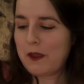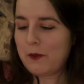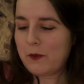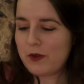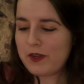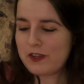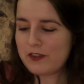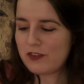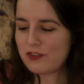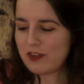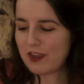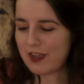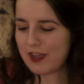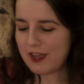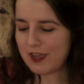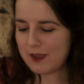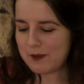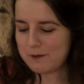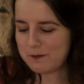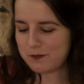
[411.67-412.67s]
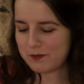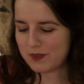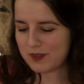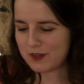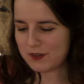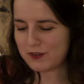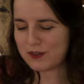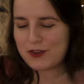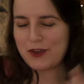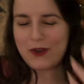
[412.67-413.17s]
which um,
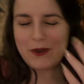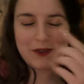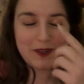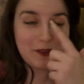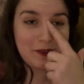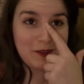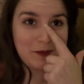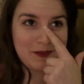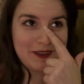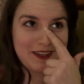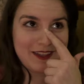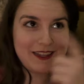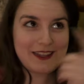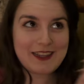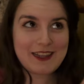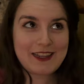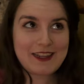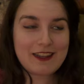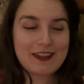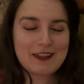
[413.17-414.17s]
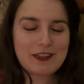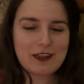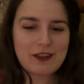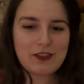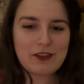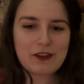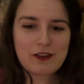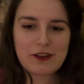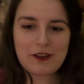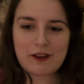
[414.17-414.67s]
there's going to be yet
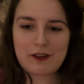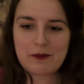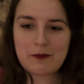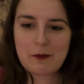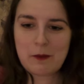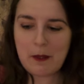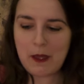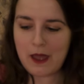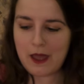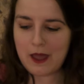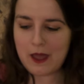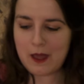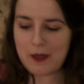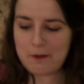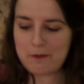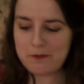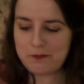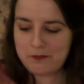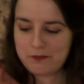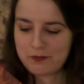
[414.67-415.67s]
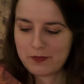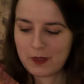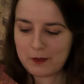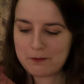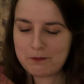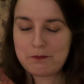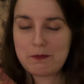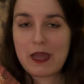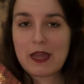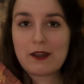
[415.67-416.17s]
another um,
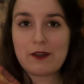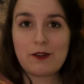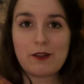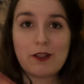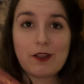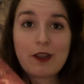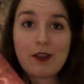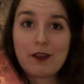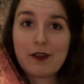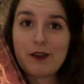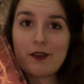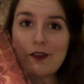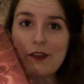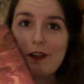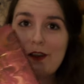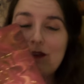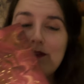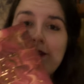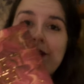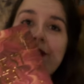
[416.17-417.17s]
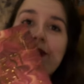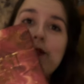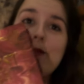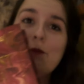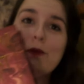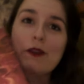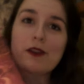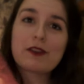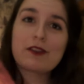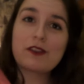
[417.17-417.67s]
battle of the
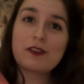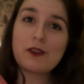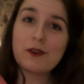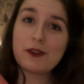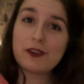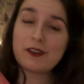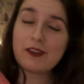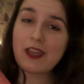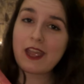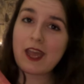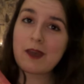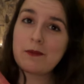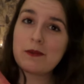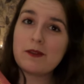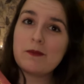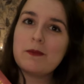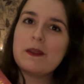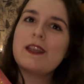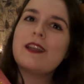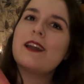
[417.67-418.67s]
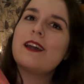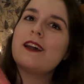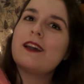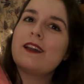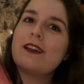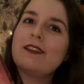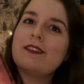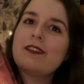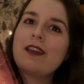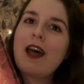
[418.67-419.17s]
books going to happen,
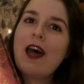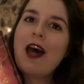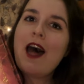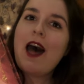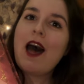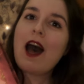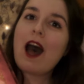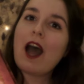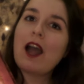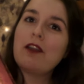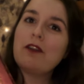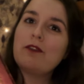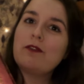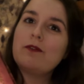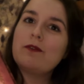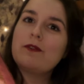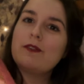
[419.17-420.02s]
because I